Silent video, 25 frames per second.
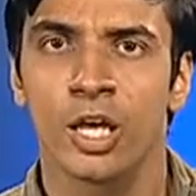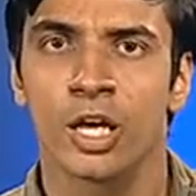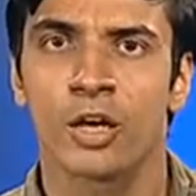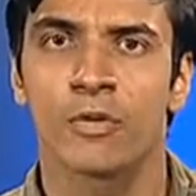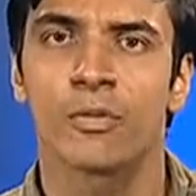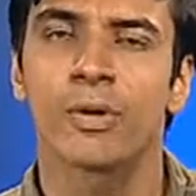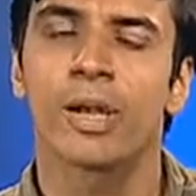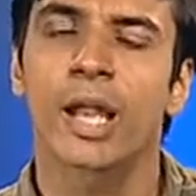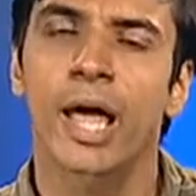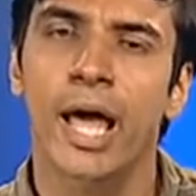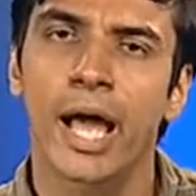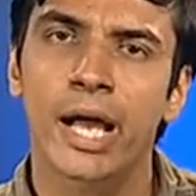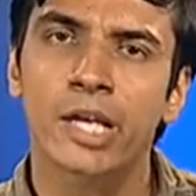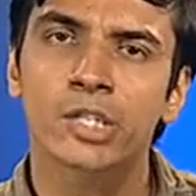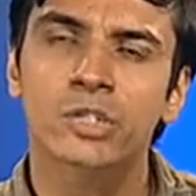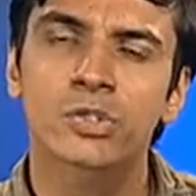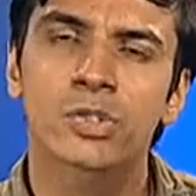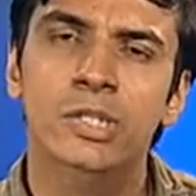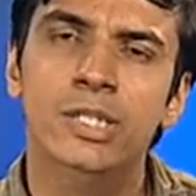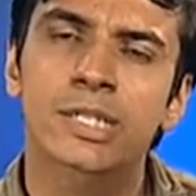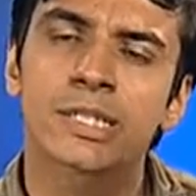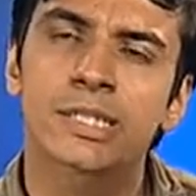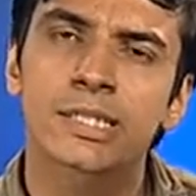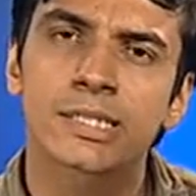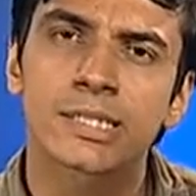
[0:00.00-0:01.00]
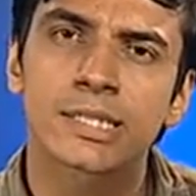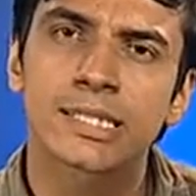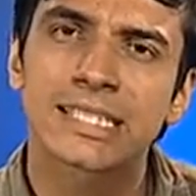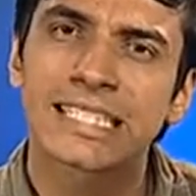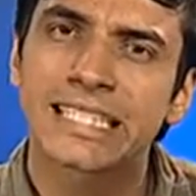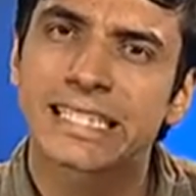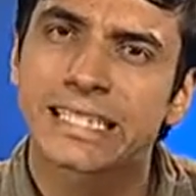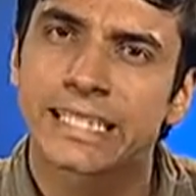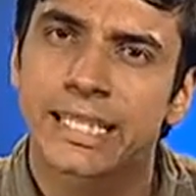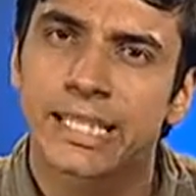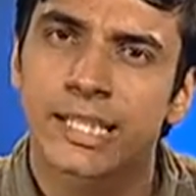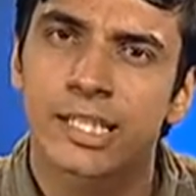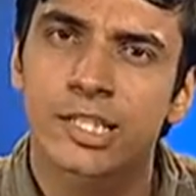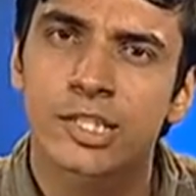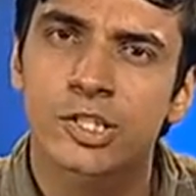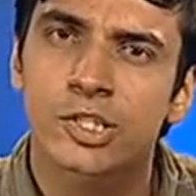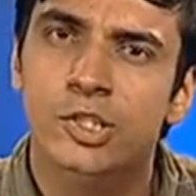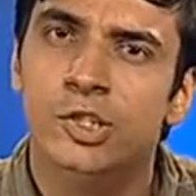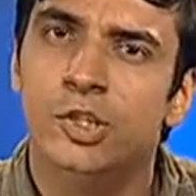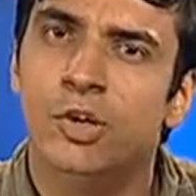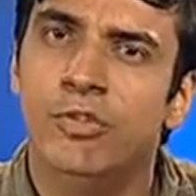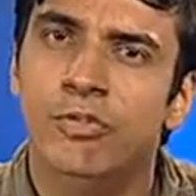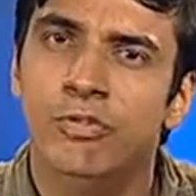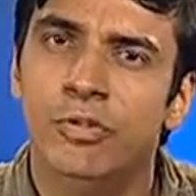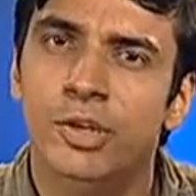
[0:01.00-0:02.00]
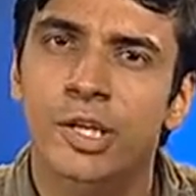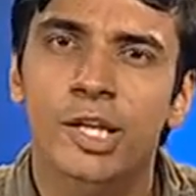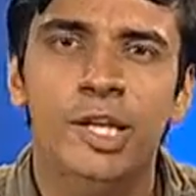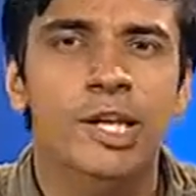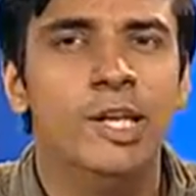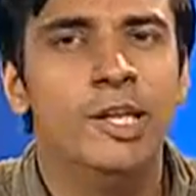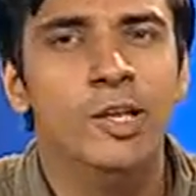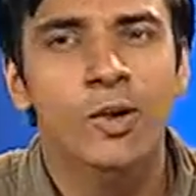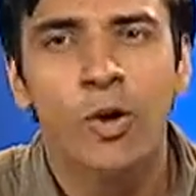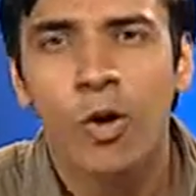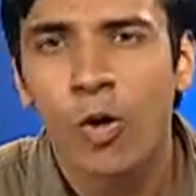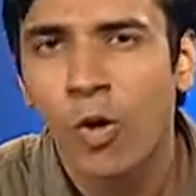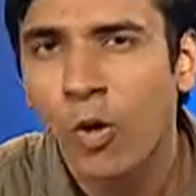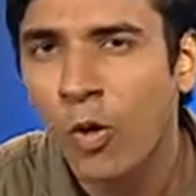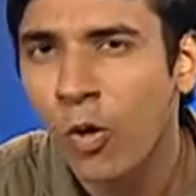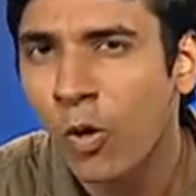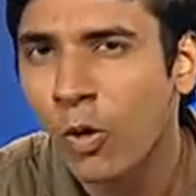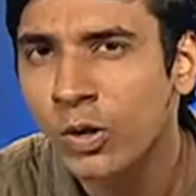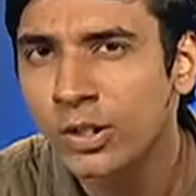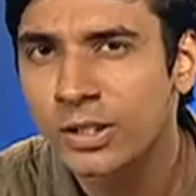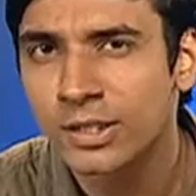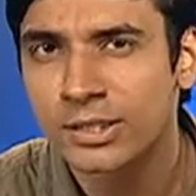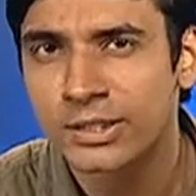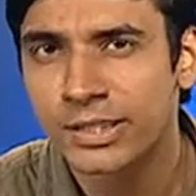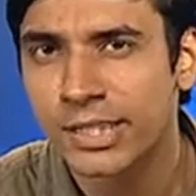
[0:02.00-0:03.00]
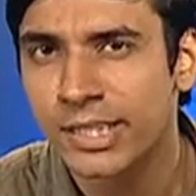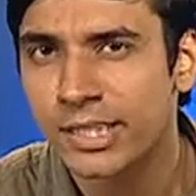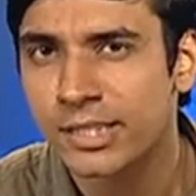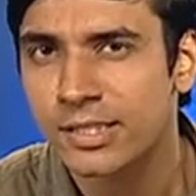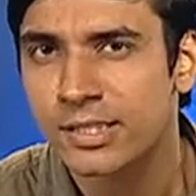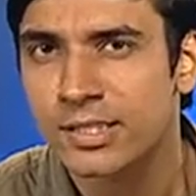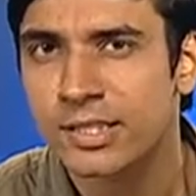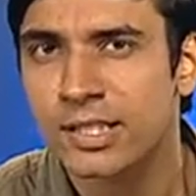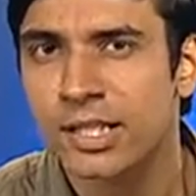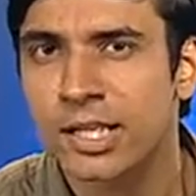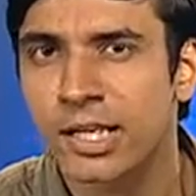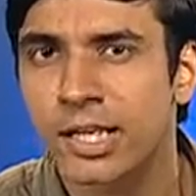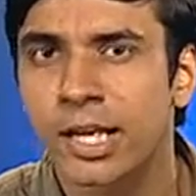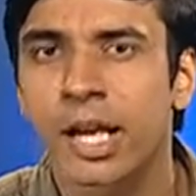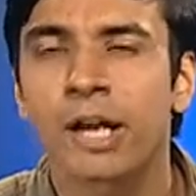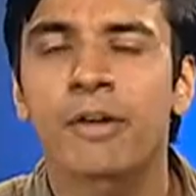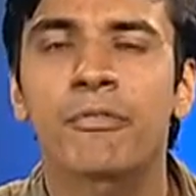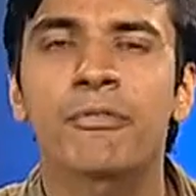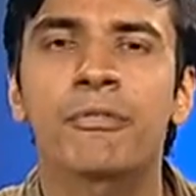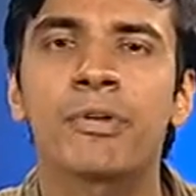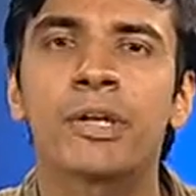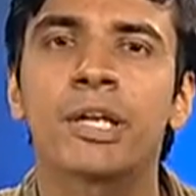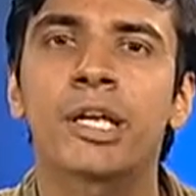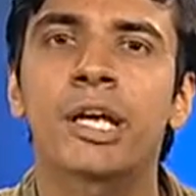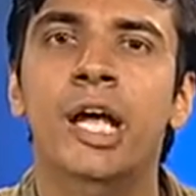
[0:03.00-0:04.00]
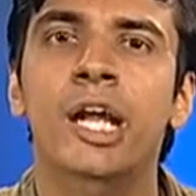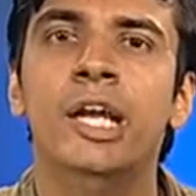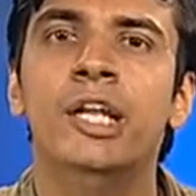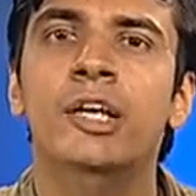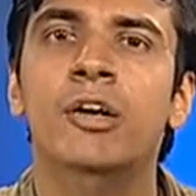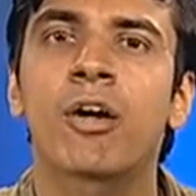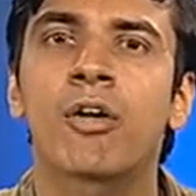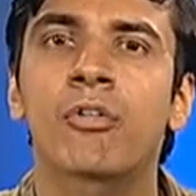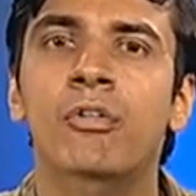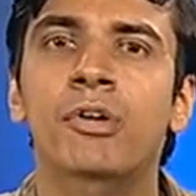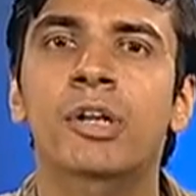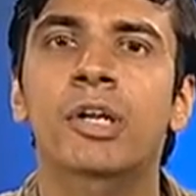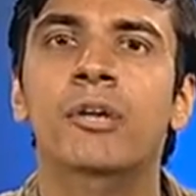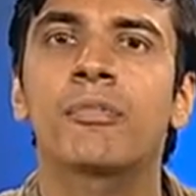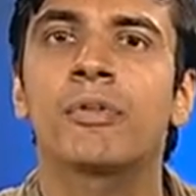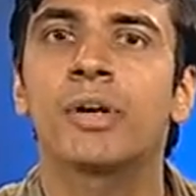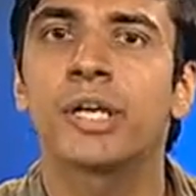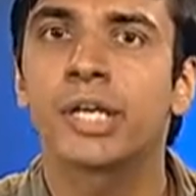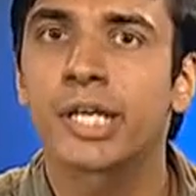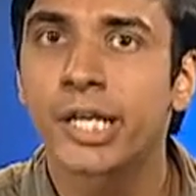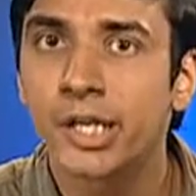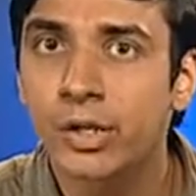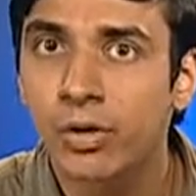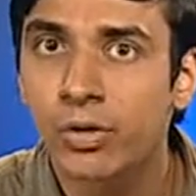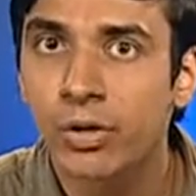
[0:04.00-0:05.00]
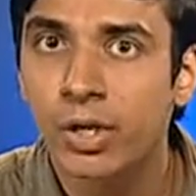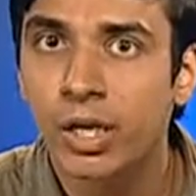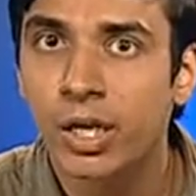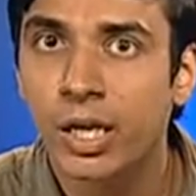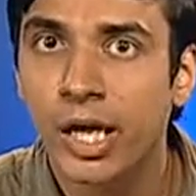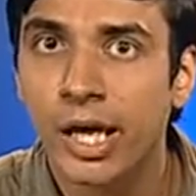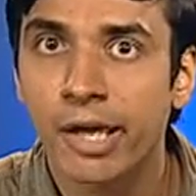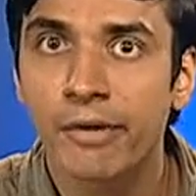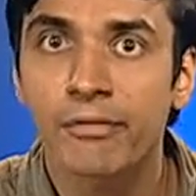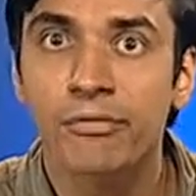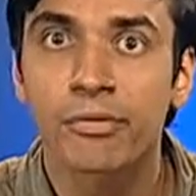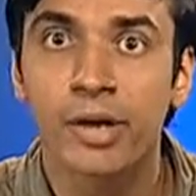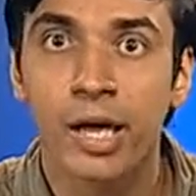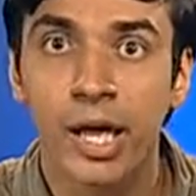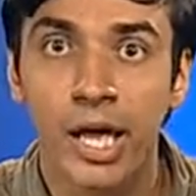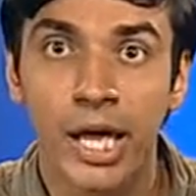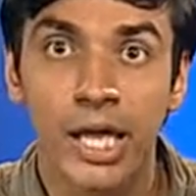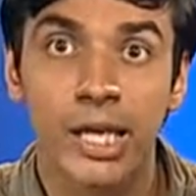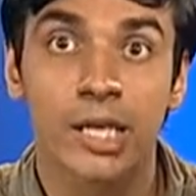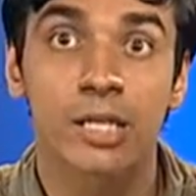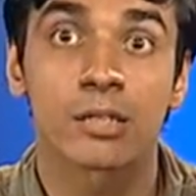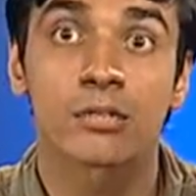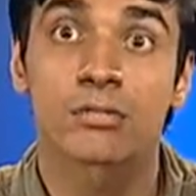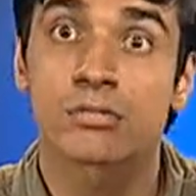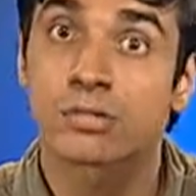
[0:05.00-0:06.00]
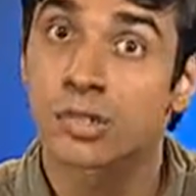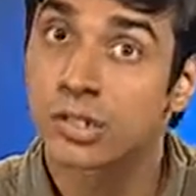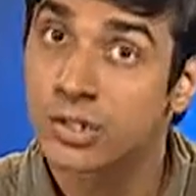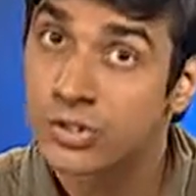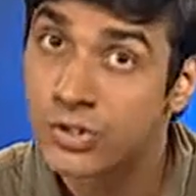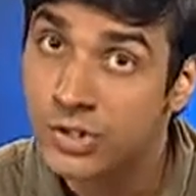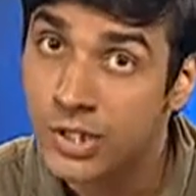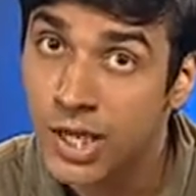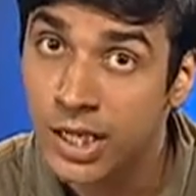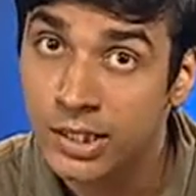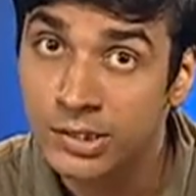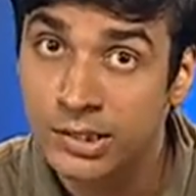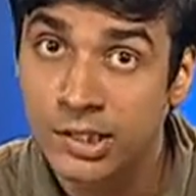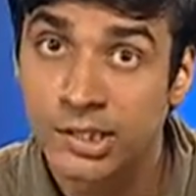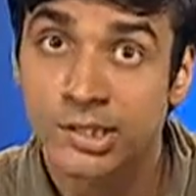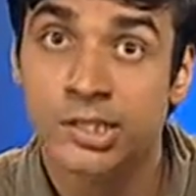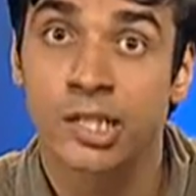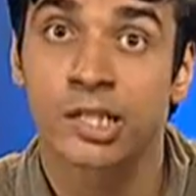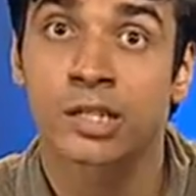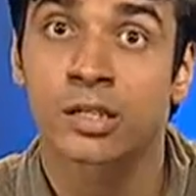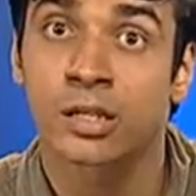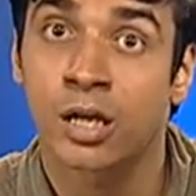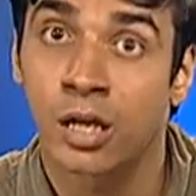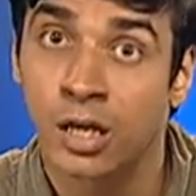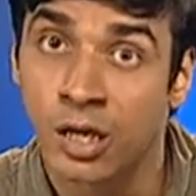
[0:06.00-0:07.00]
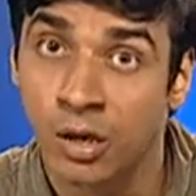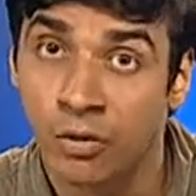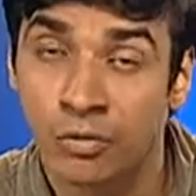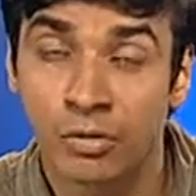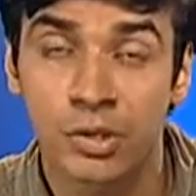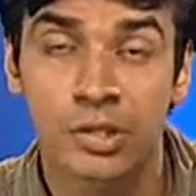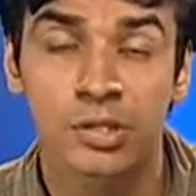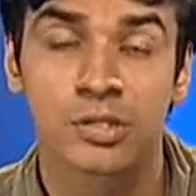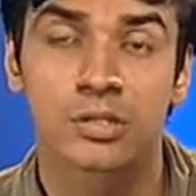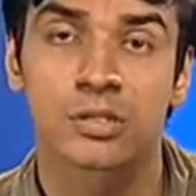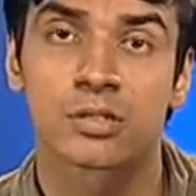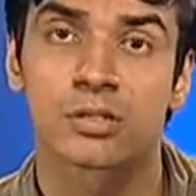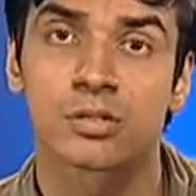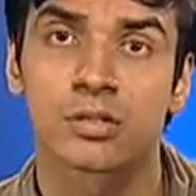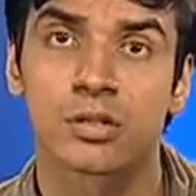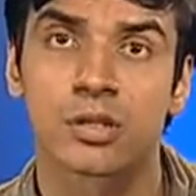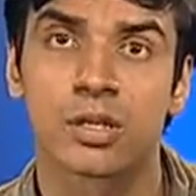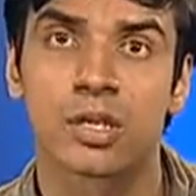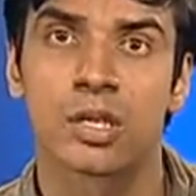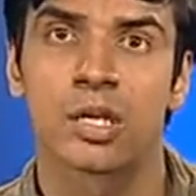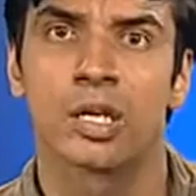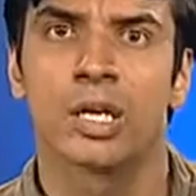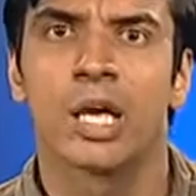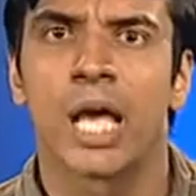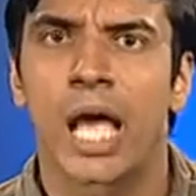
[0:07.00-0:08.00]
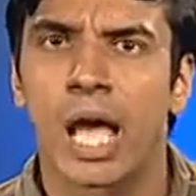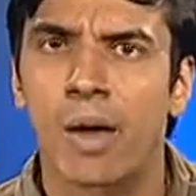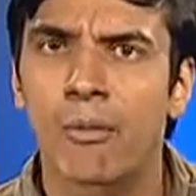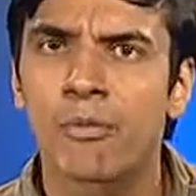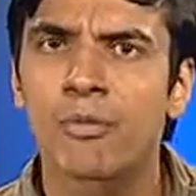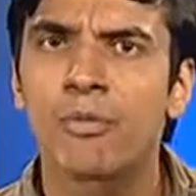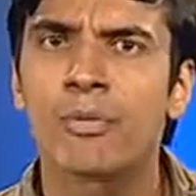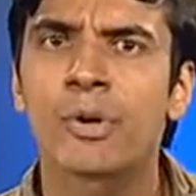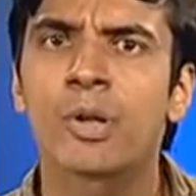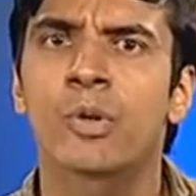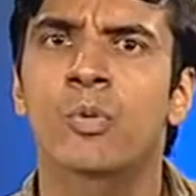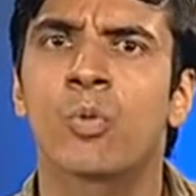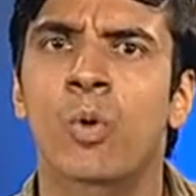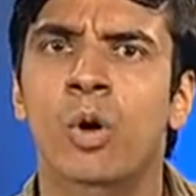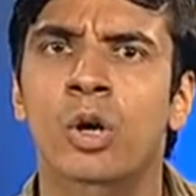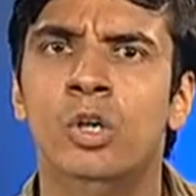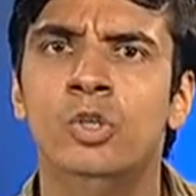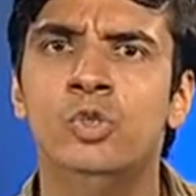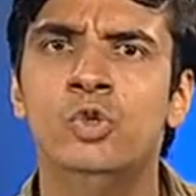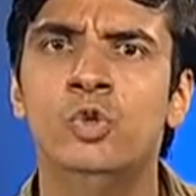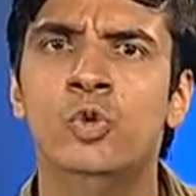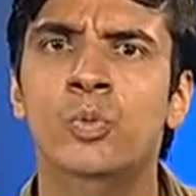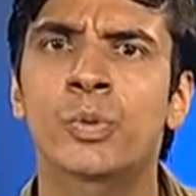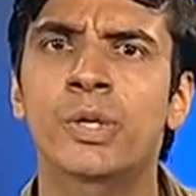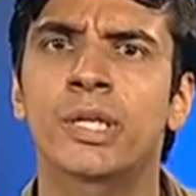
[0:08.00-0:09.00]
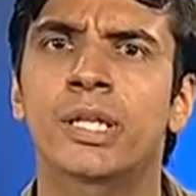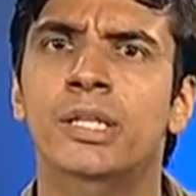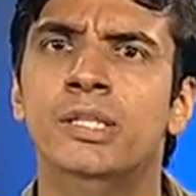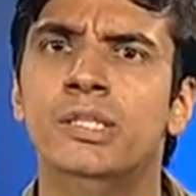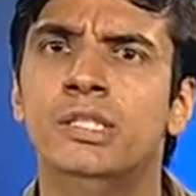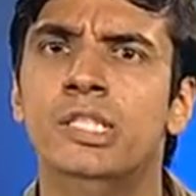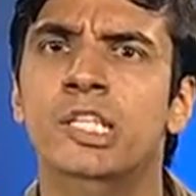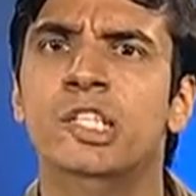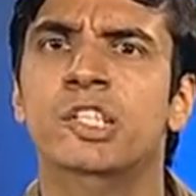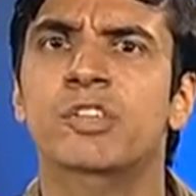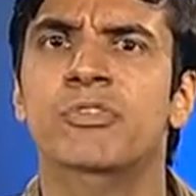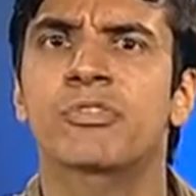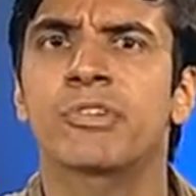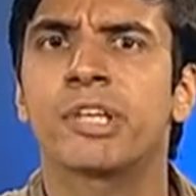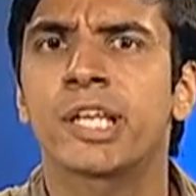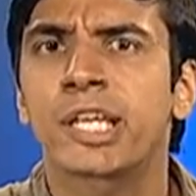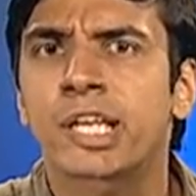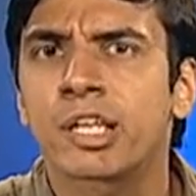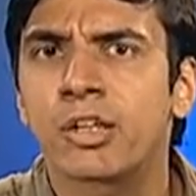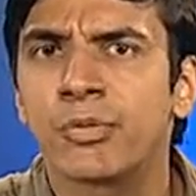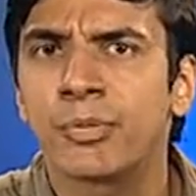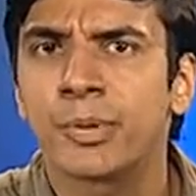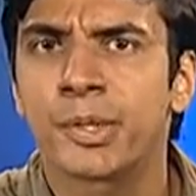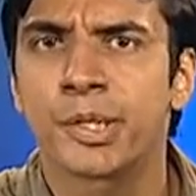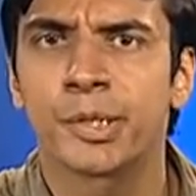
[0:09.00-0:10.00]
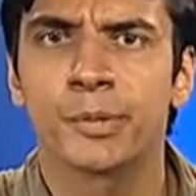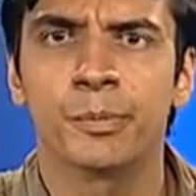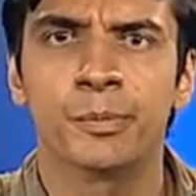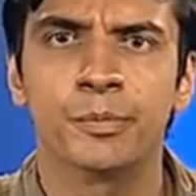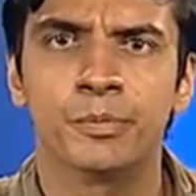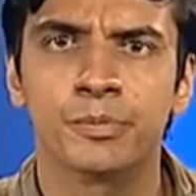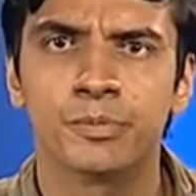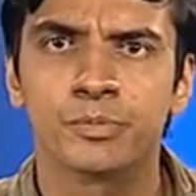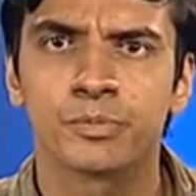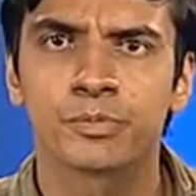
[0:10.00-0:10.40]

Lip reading: Well, actually this is the tendency of nearly all the things that we encounter in our day-to-day life and the charges that are around us. Everybody wants to be in a state of equilibrium.